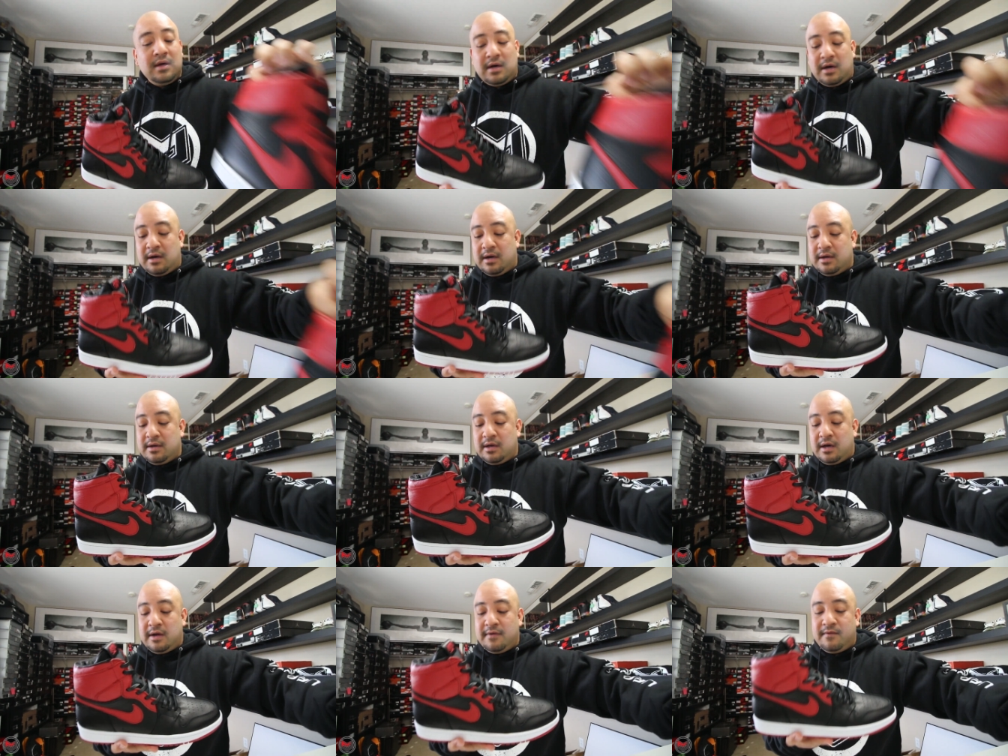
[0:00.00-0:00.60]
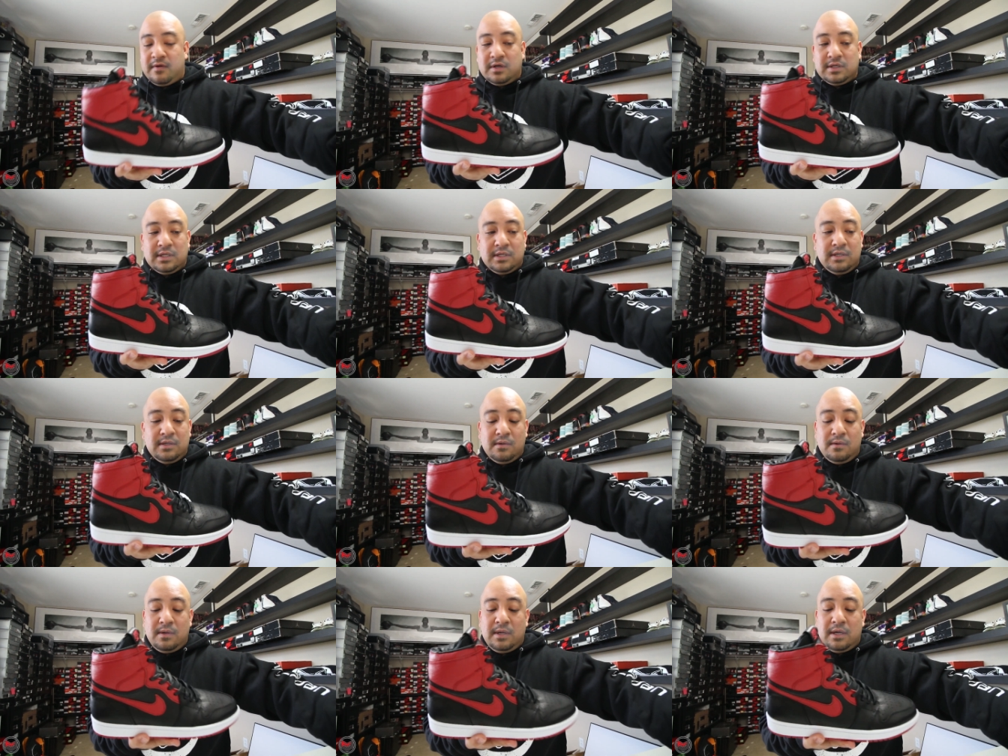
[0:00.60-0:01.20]
on, on version
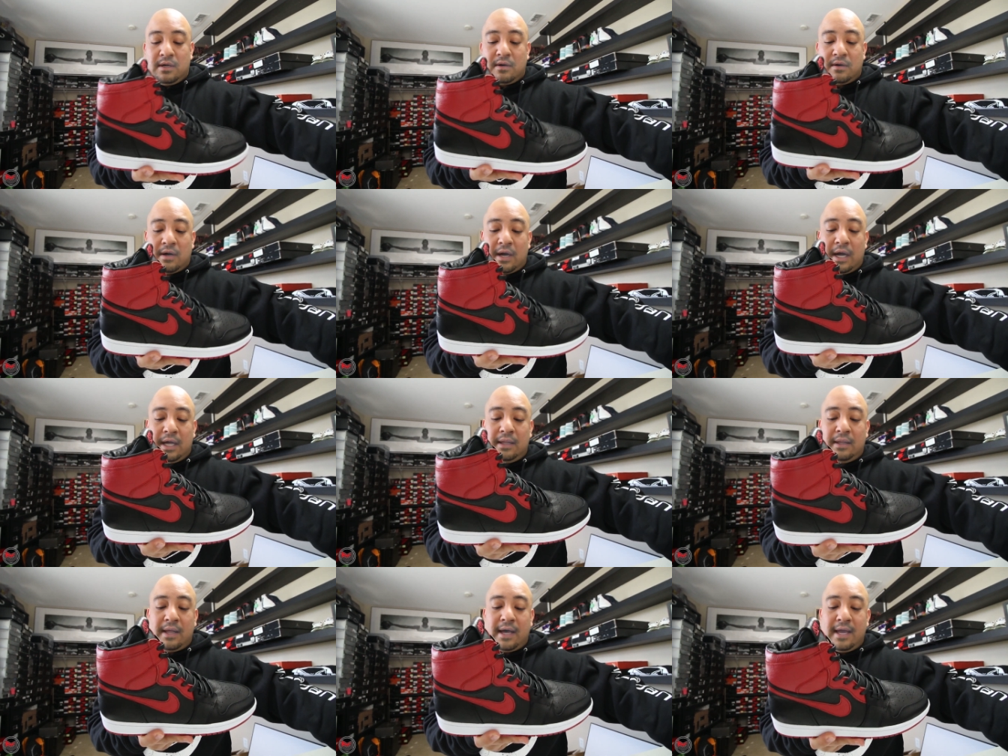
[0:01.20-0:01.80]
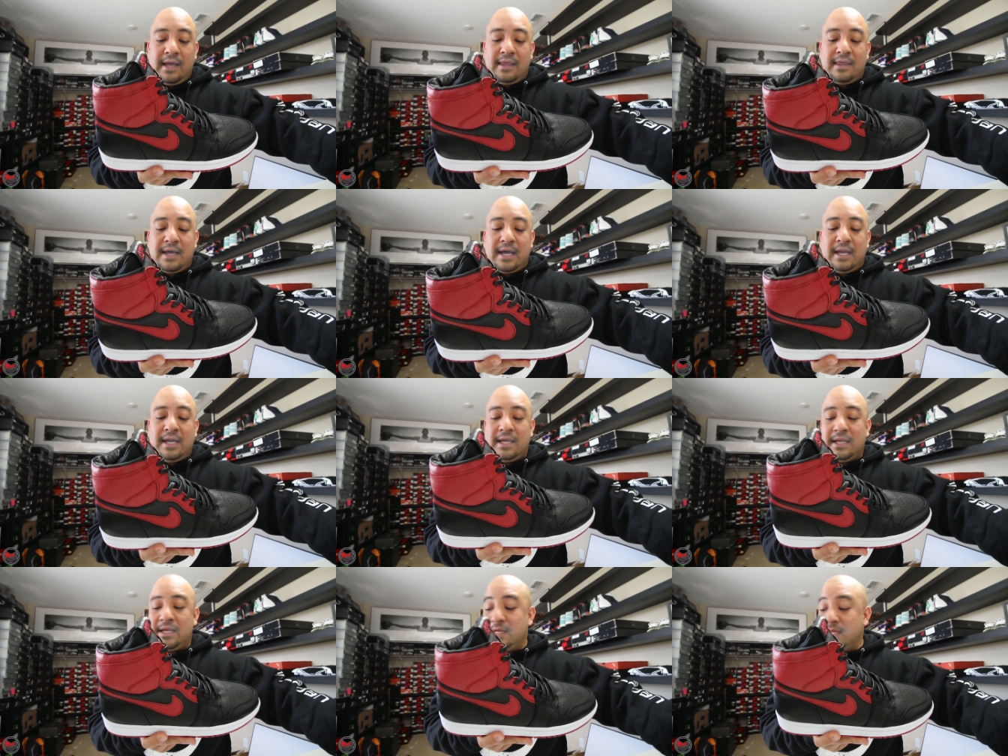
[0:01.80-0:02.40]
two here, I like
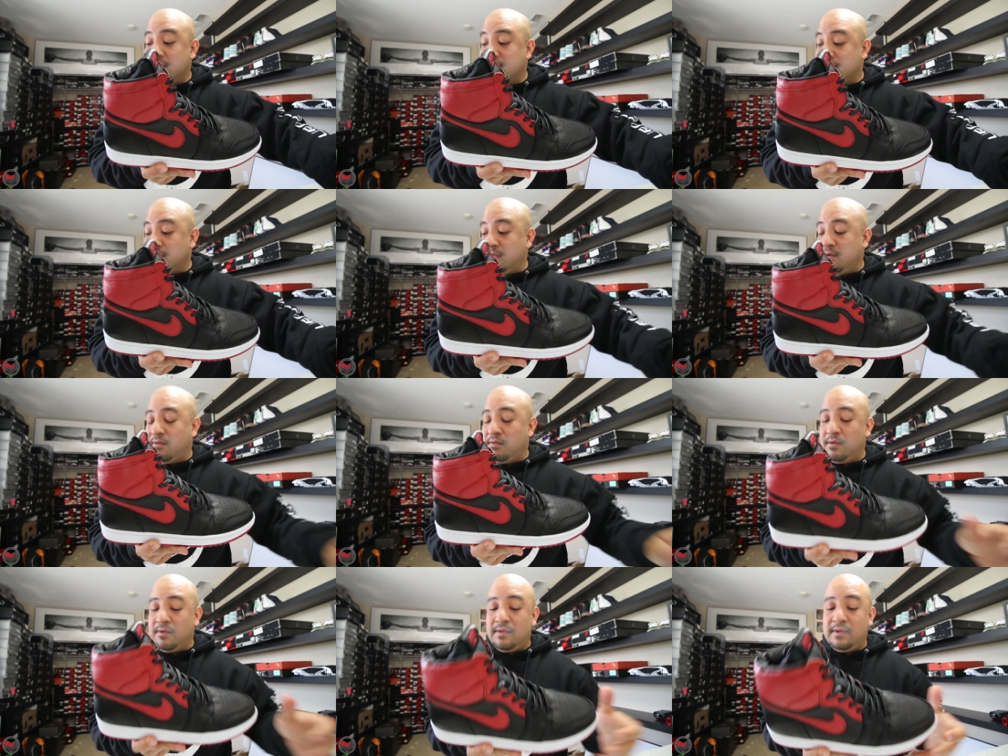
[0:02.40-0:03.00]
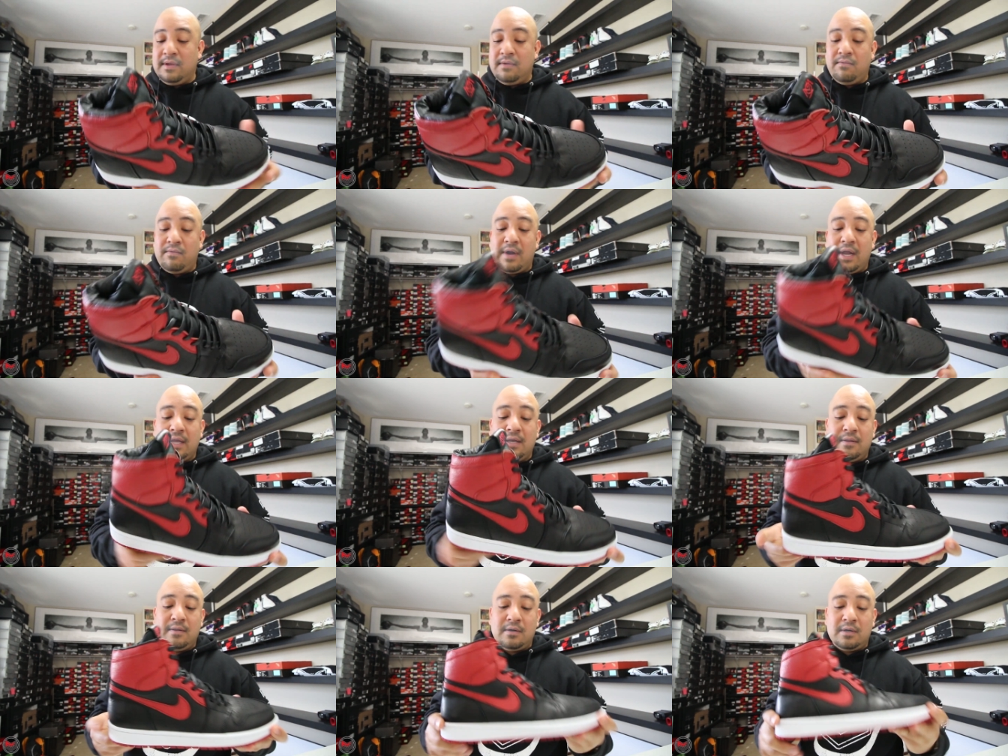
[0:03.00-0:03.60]
that it is the the
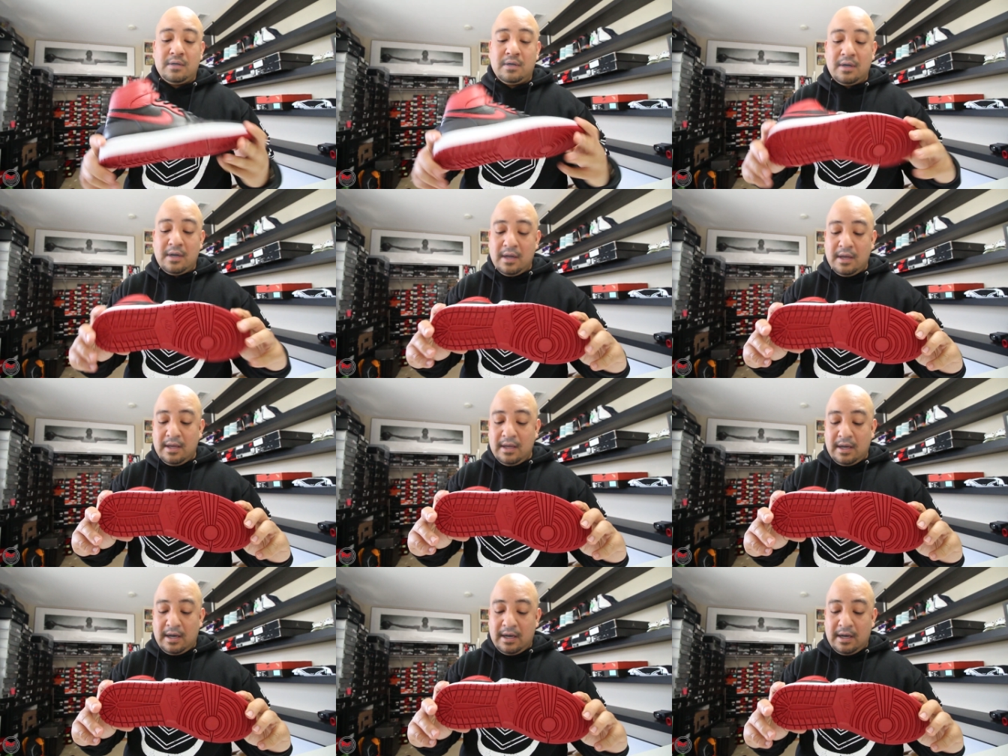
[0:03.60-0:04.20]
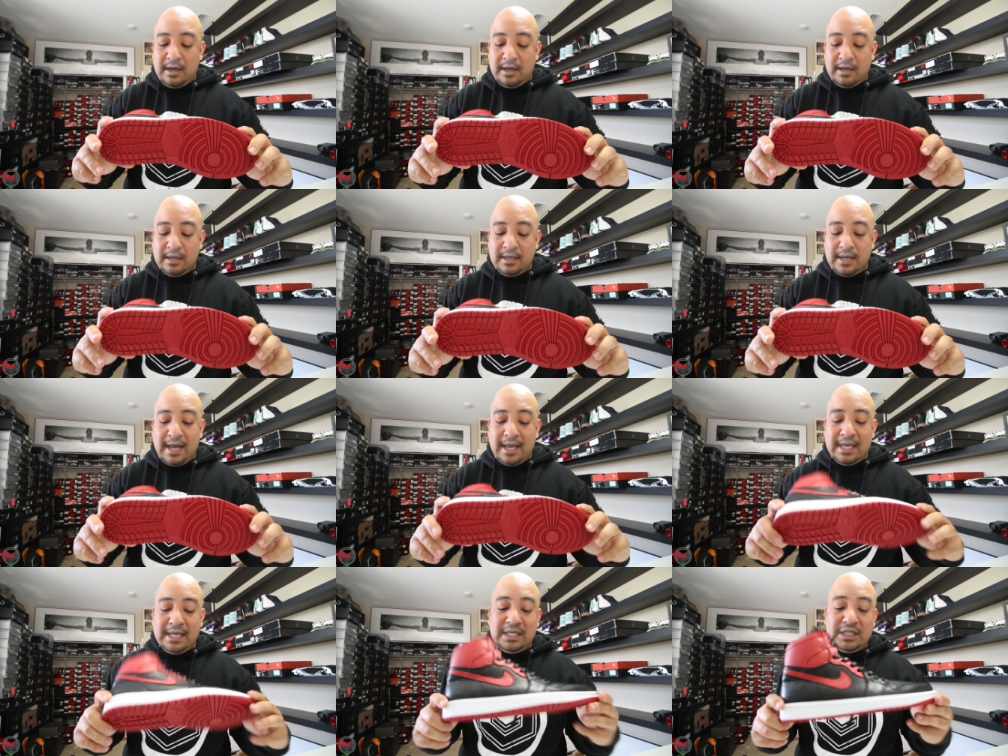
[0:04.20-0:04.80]
regular uh,
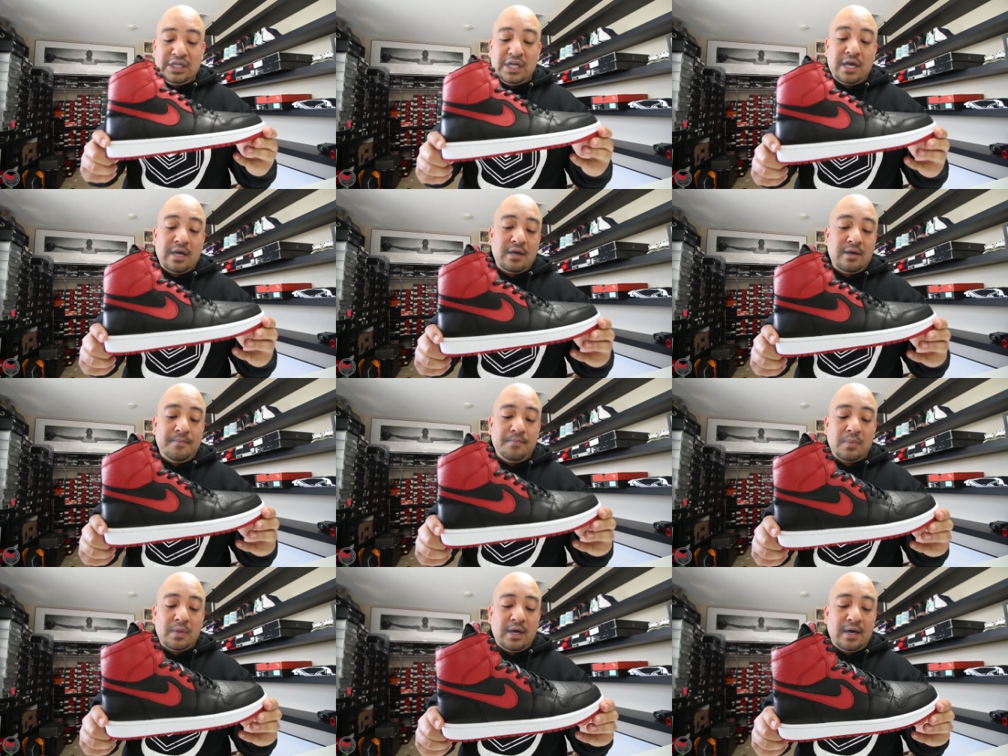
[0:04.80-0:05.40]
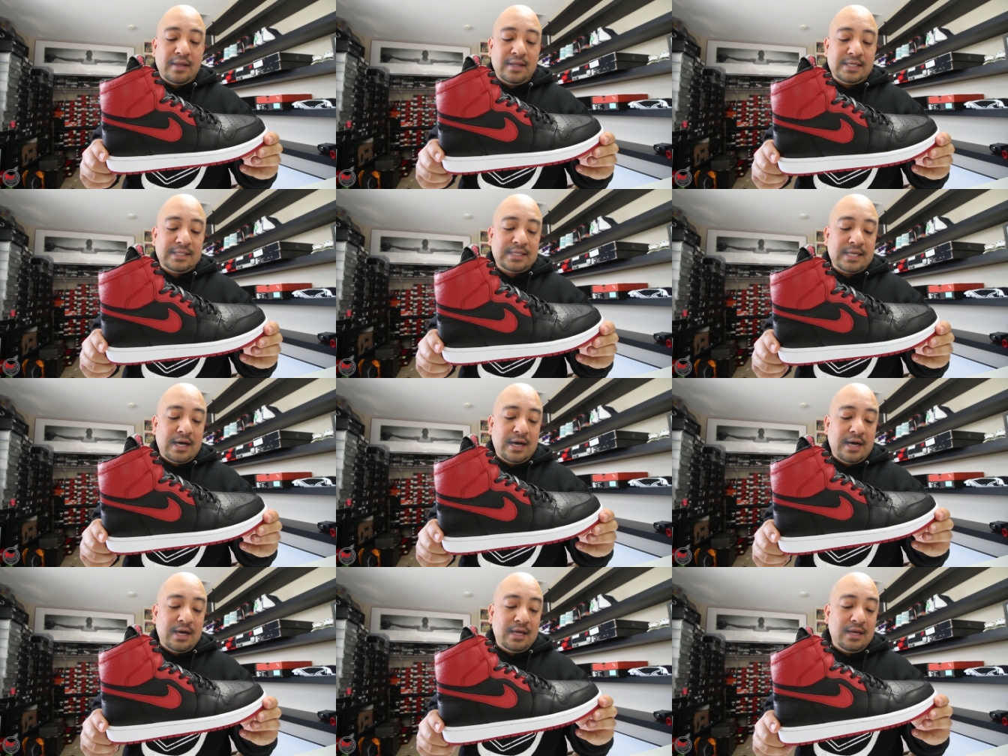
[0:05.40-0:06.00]
Nike check on the
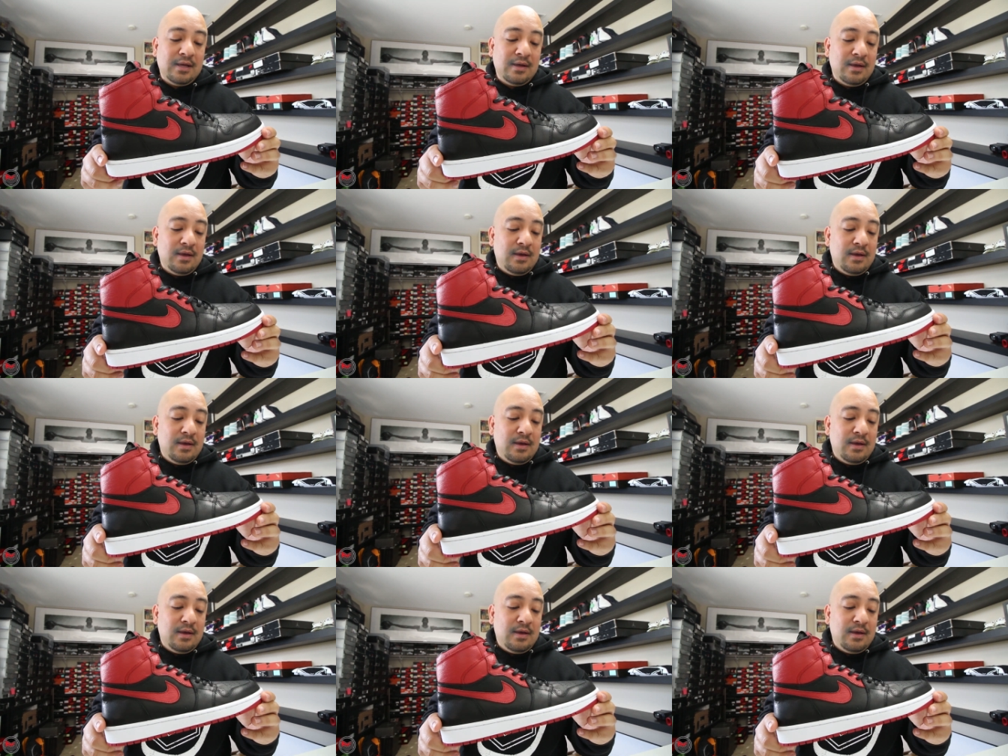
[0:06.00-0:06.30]
side,